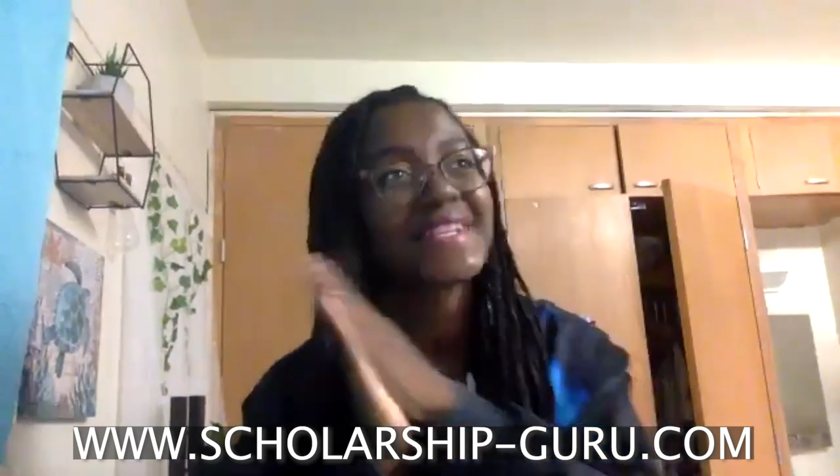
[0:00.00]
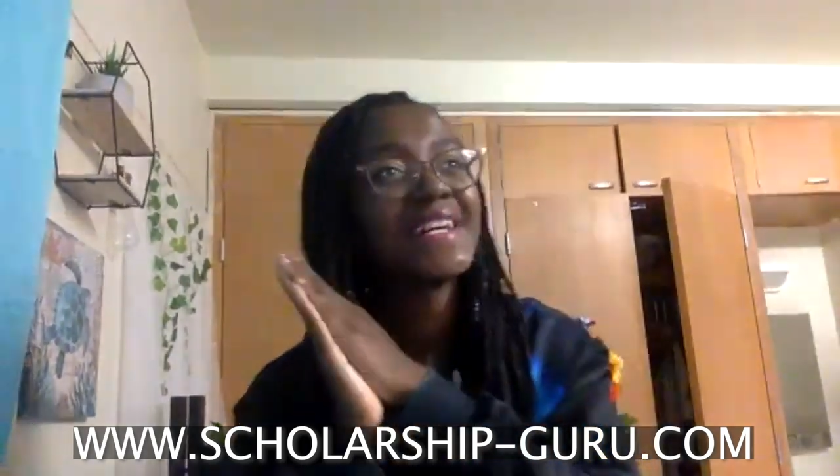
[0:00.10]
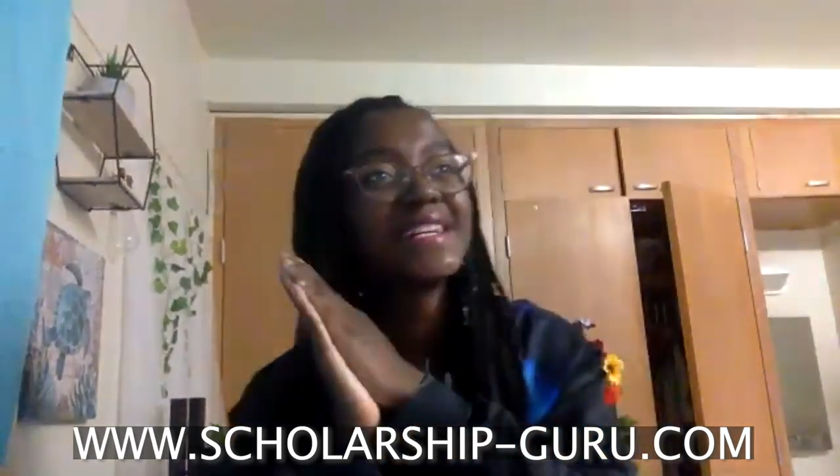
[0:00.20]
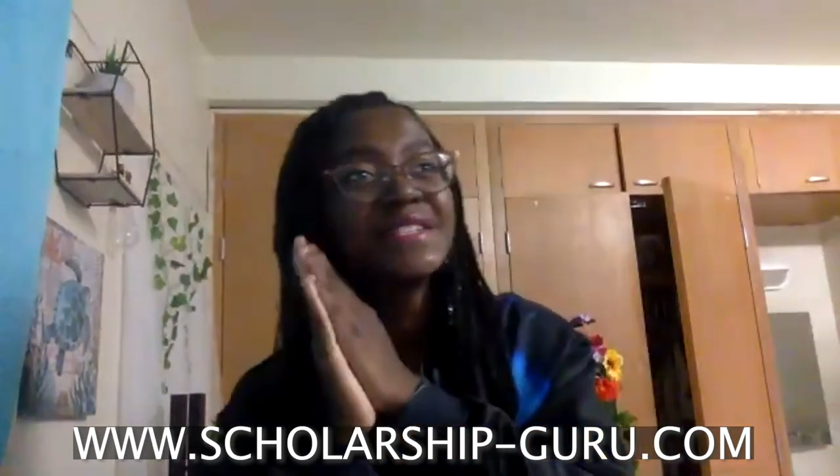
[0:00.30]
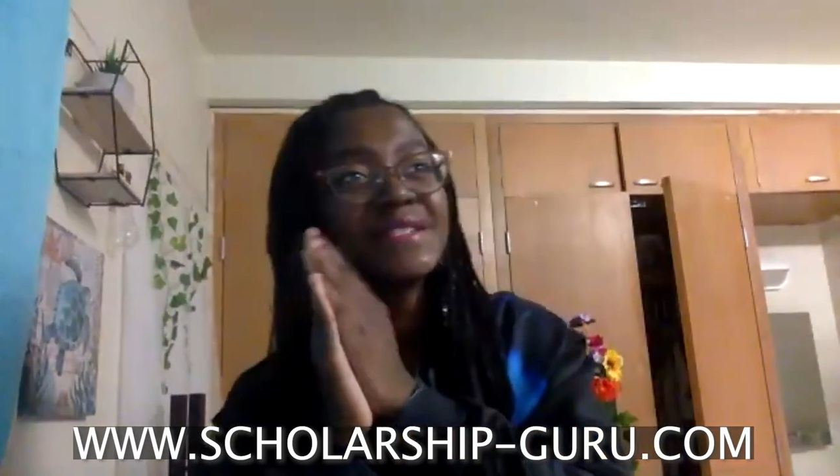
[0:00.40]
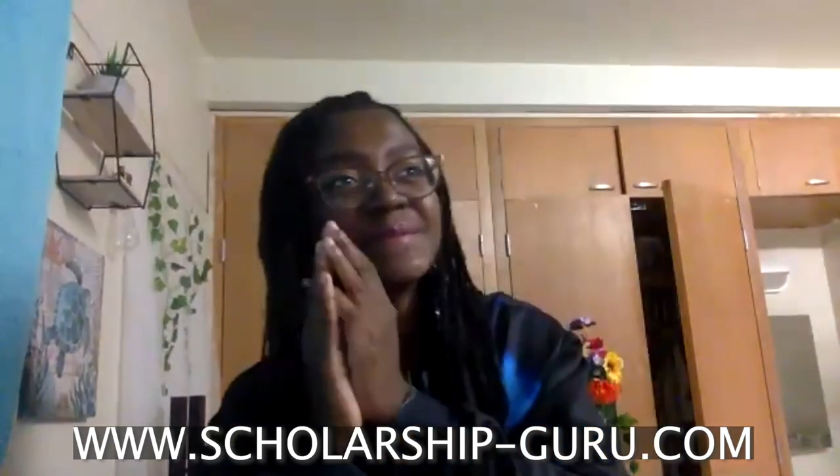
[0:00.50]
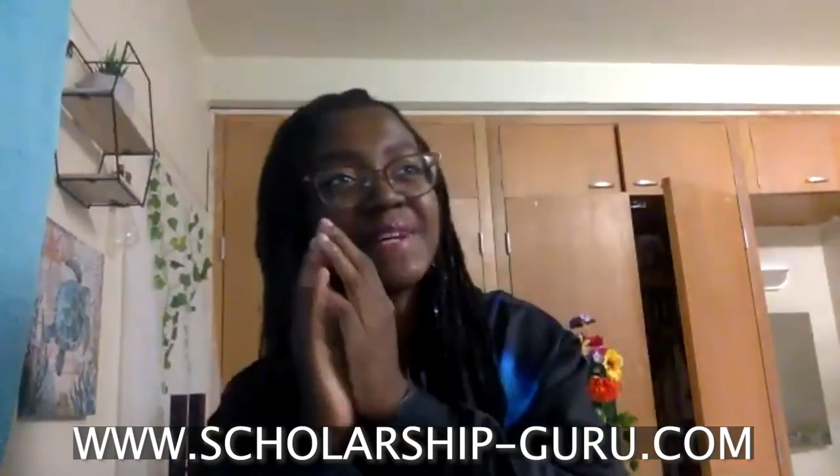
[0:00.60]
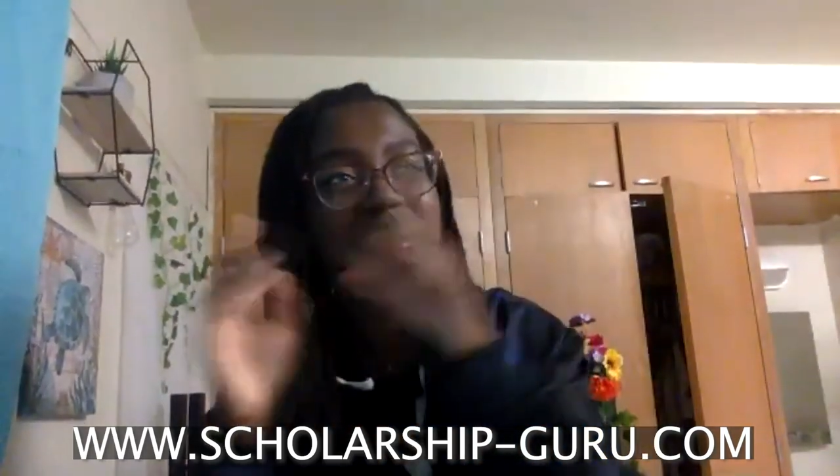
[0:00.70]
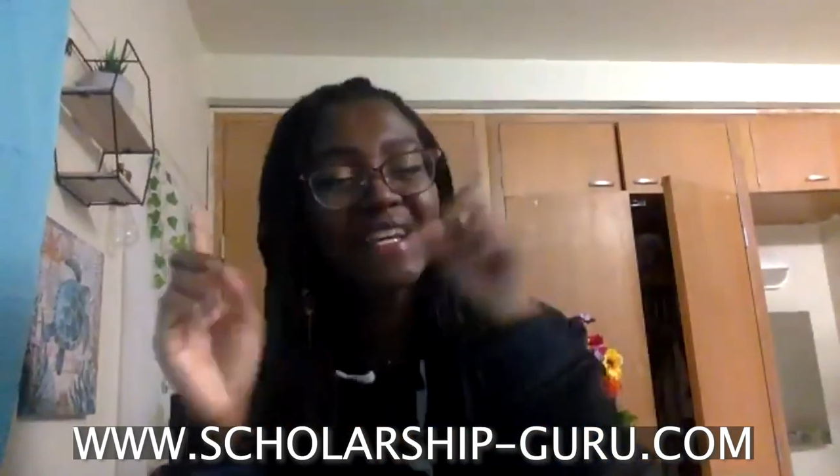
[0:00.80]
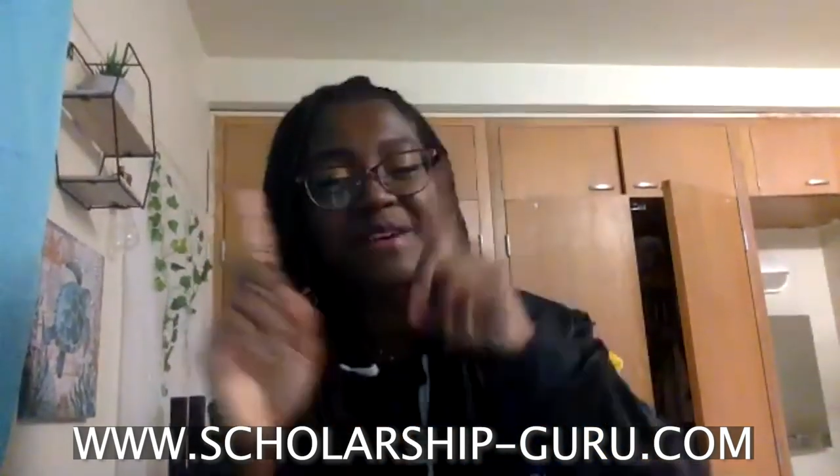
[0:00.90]

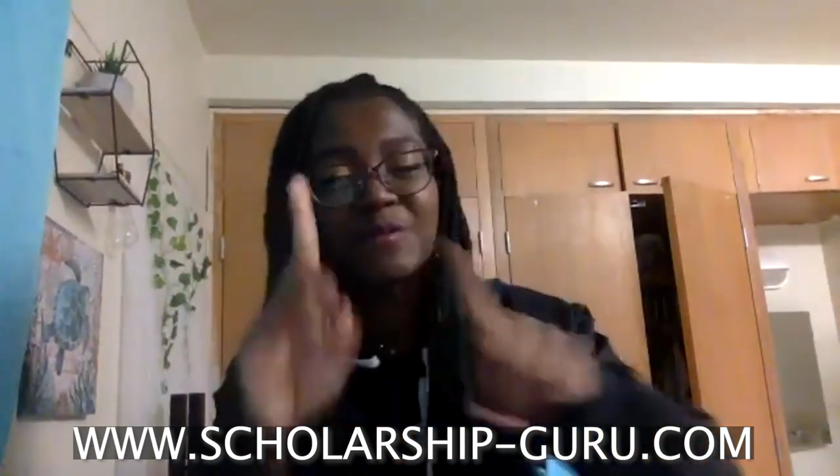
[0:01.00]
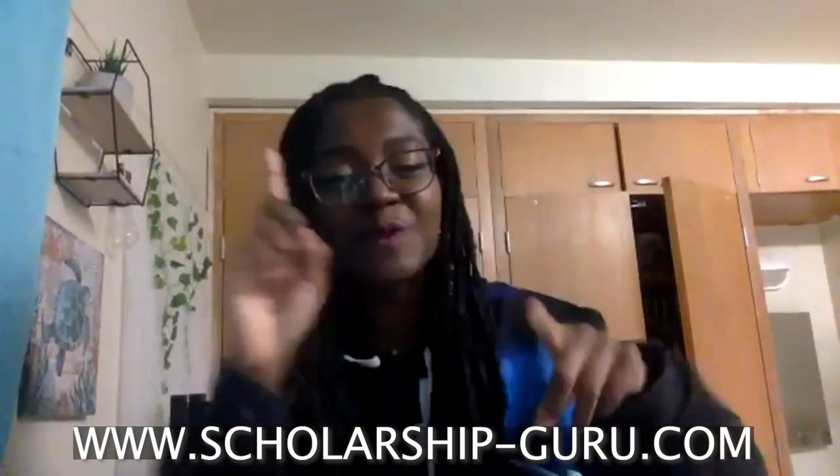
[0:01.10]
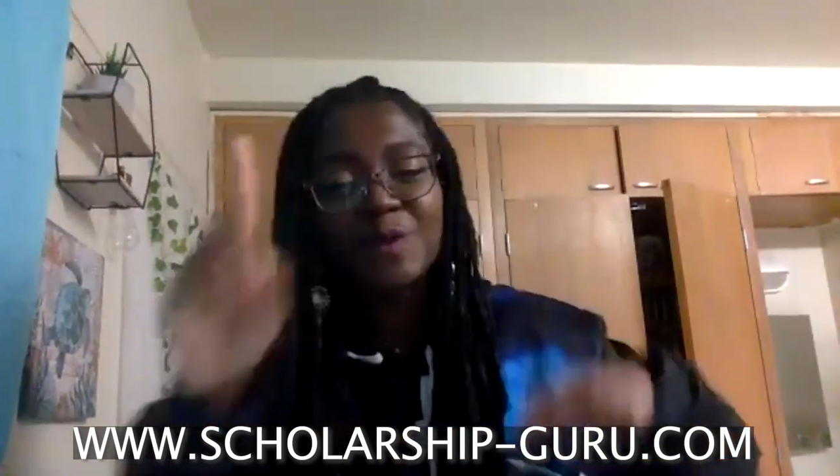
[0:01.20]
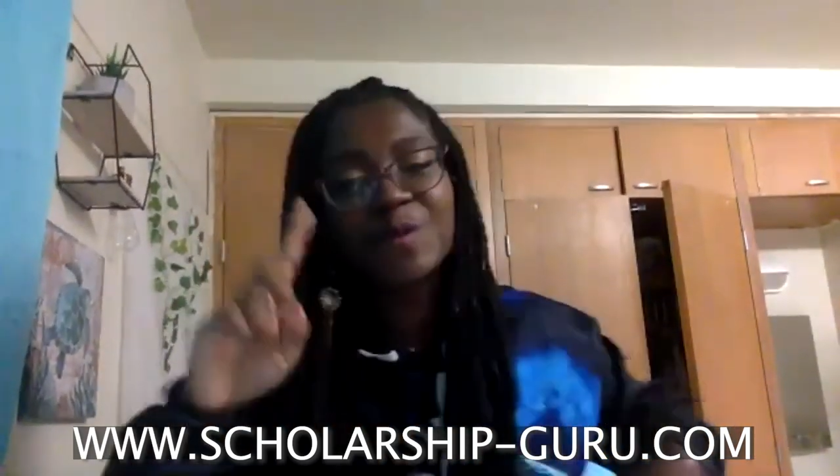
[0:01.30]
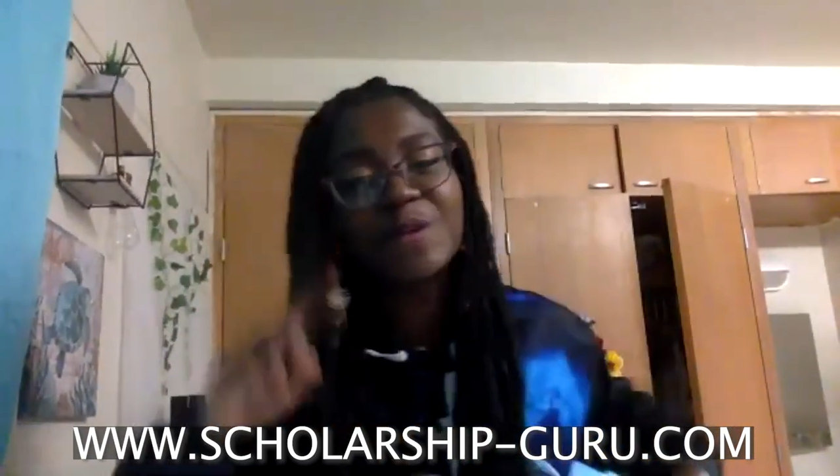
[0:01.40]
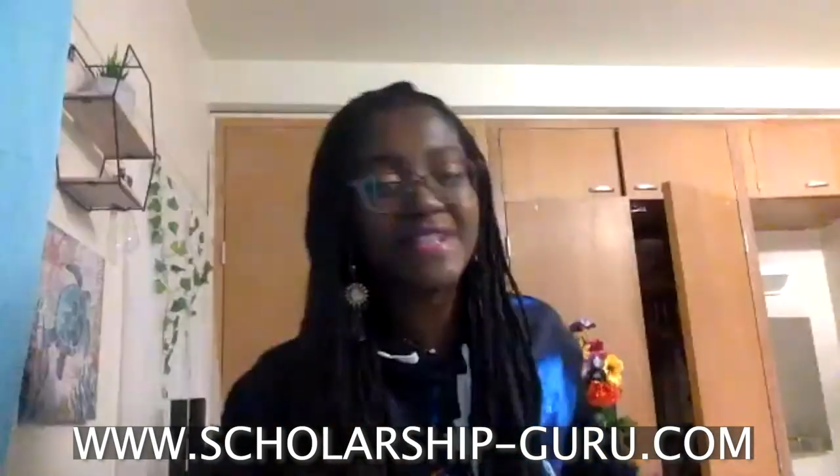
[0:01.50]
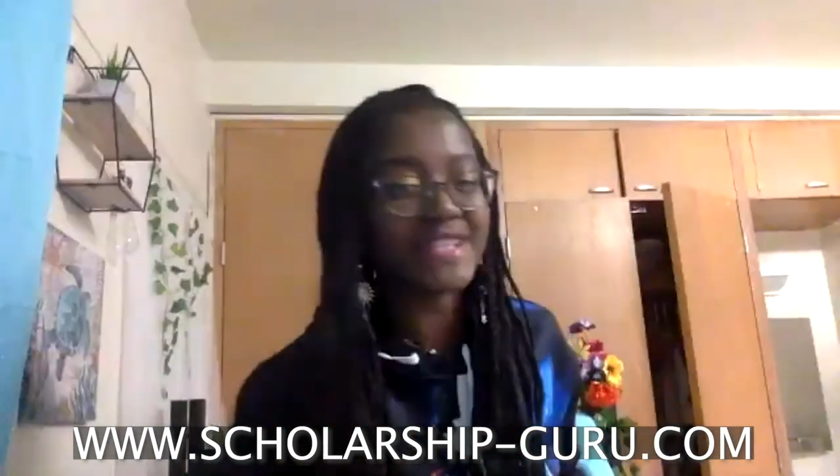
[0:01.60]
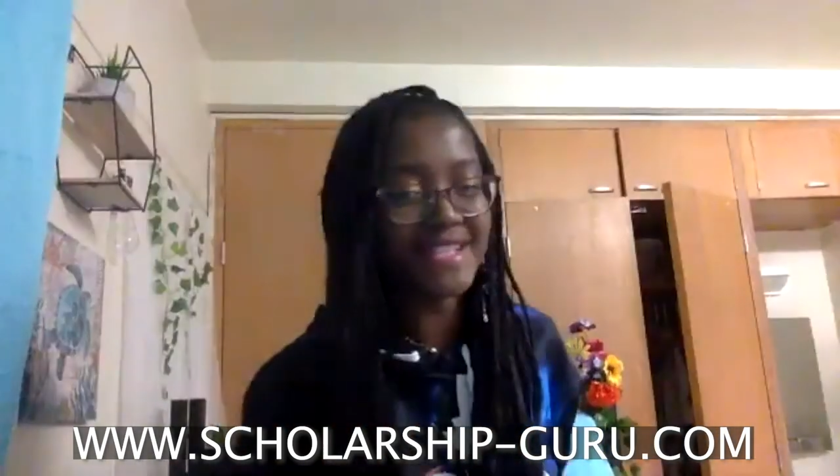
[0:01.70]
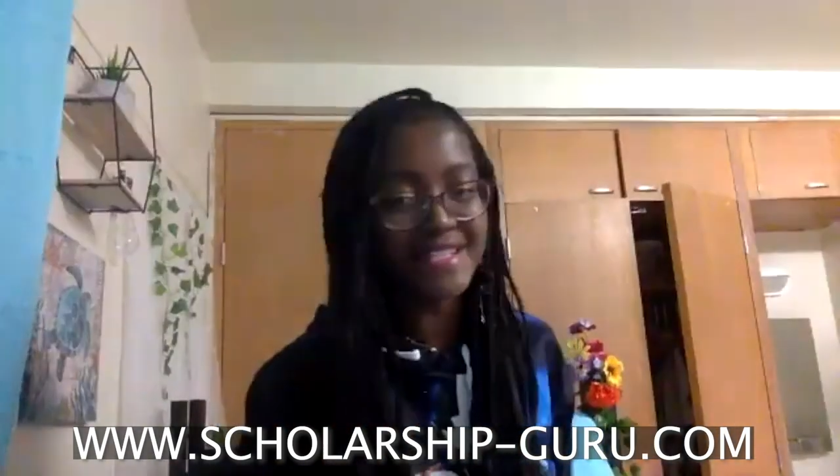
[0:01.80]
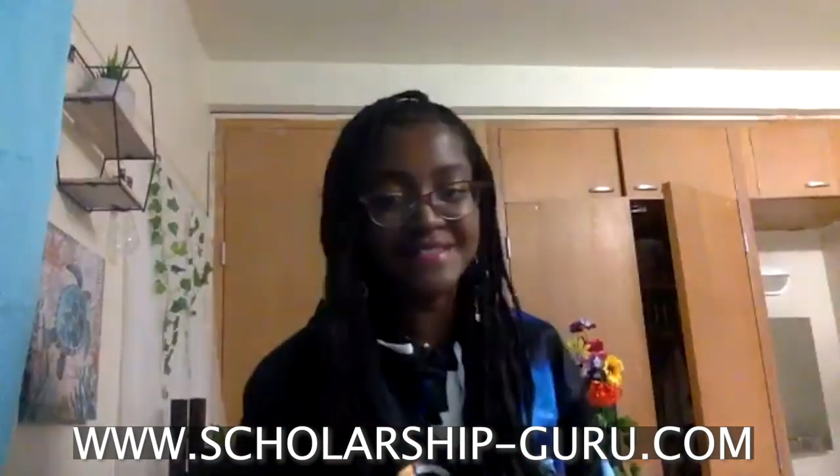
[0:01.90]
I think I have one more
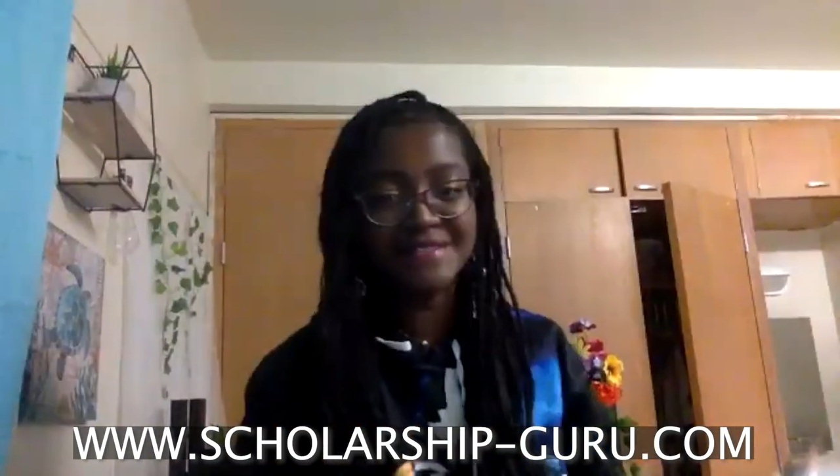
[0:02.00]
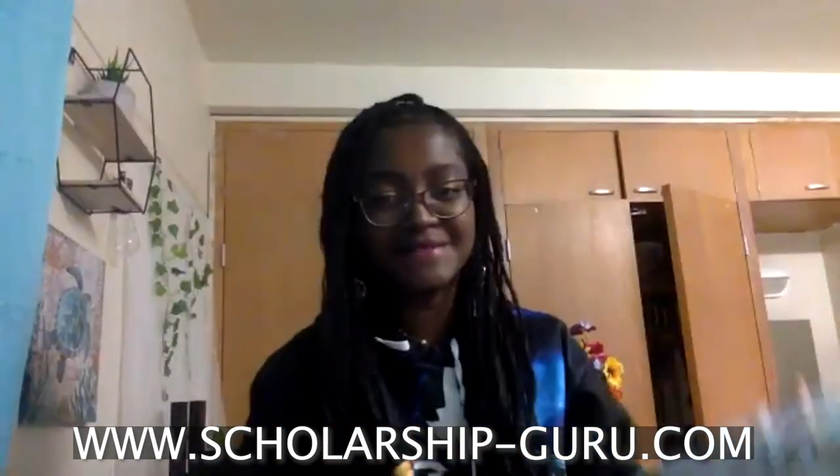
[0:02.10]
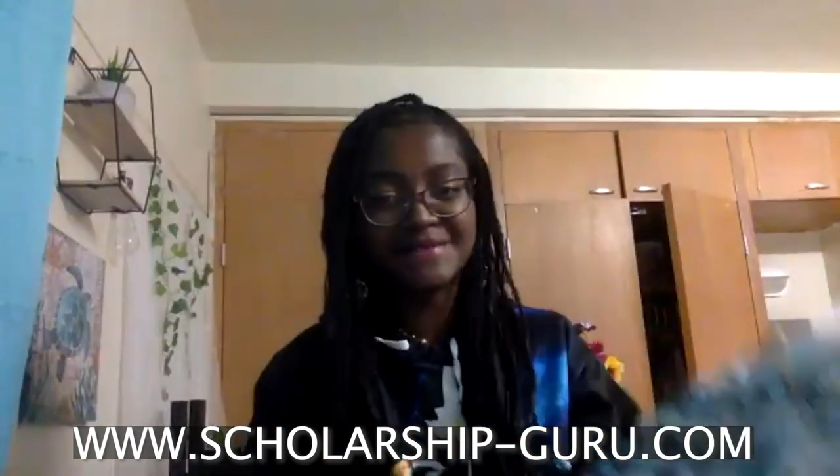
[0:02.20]
thing.